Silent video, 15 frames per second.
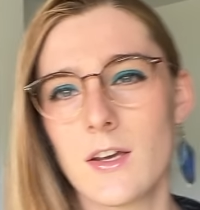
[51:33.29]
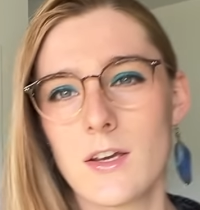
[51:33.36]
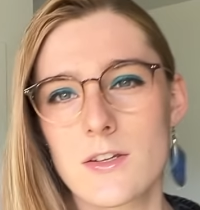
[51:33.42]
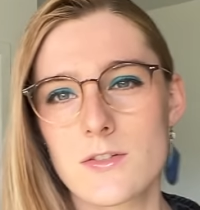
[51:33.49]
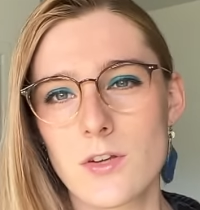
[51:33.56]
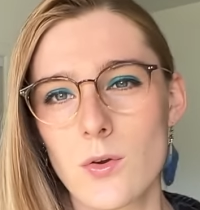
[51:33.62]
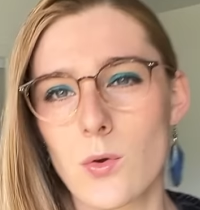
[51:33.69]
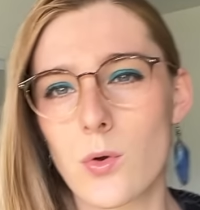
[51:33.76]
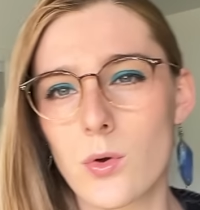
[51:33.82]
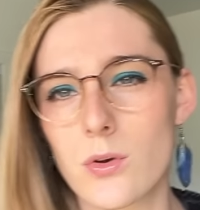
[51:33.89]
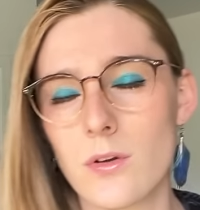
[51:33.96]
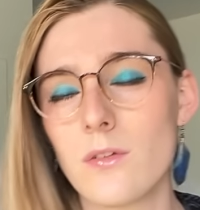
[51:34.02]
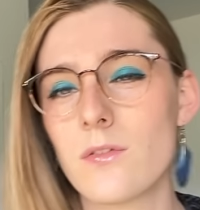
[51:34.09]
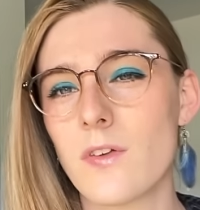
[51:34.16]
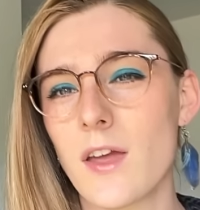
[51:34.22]
So good,
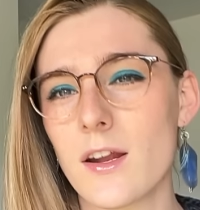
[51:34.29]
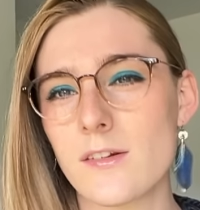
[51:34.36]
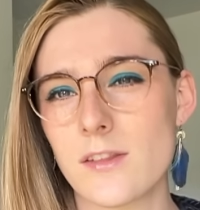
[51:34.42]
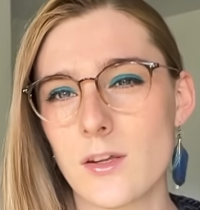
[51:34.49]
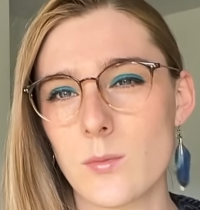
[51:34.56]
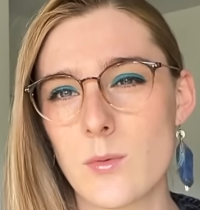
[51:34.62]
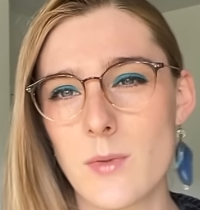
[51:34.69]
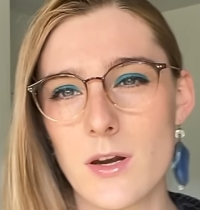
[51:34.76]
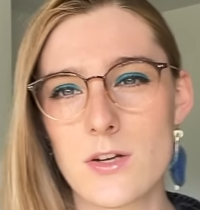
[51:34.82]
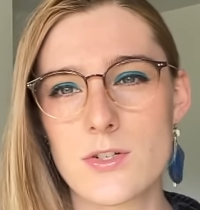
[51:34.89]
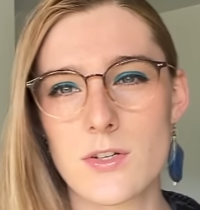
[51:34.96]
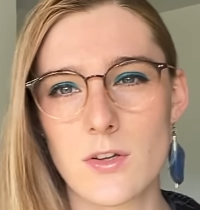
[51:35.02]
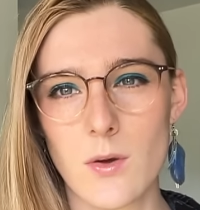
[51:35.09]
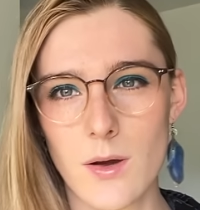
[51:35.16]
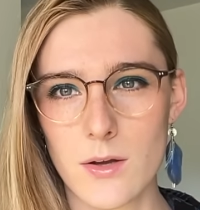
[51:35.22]
in fact, that we managed
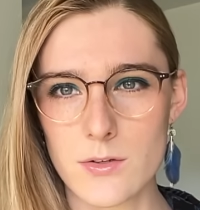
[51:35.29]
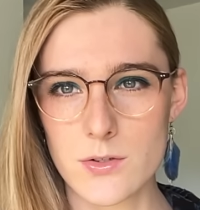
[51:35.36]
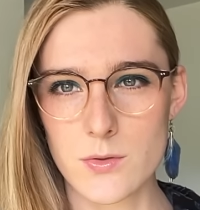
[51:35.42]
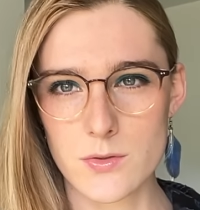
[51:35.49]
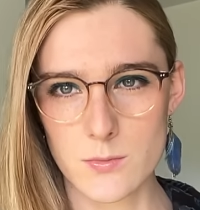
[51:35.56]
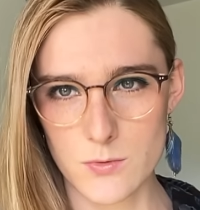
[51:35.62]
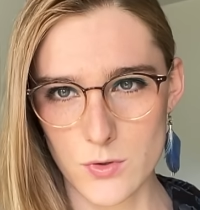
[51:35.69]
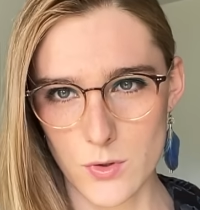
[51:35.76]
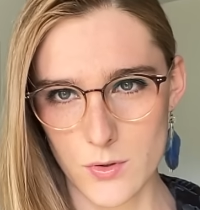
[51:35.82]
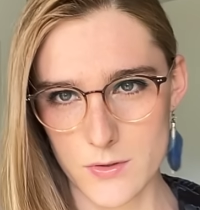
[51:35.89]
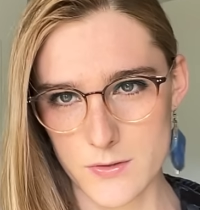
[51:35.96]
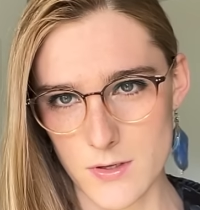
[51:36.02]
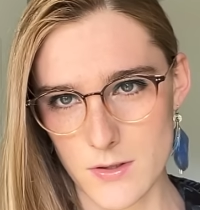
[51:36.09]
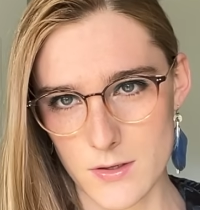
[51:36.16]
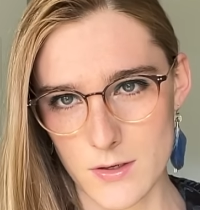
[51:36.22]
to go out and do some
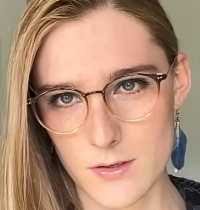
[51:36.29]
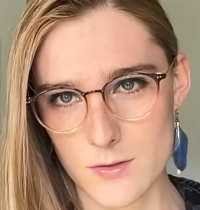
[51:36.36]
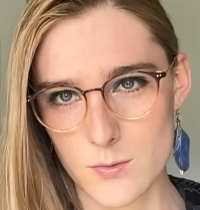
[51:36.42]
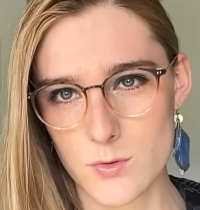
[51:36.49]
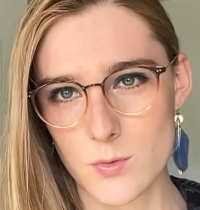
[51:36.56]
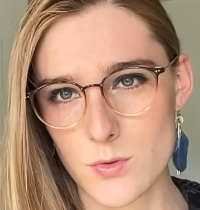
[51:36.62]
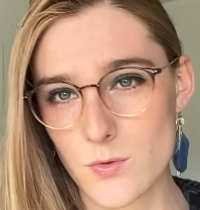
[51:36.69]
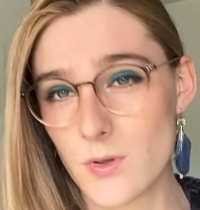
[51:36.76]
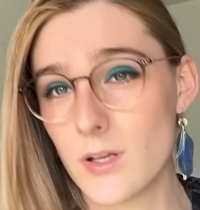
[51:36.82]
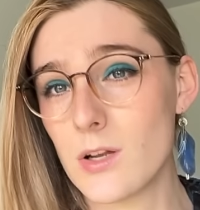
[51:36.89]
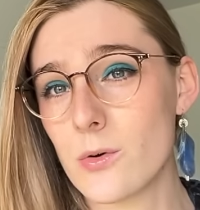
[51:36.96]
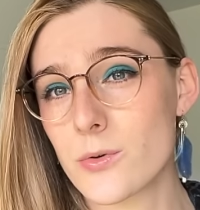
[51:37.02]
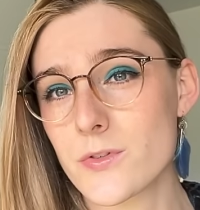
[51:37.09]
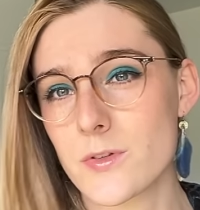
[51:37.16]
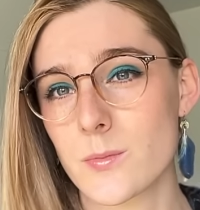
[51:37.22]
touristy things, which was really
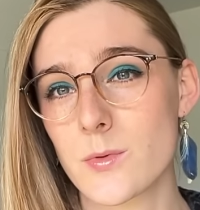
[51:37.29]
awesome.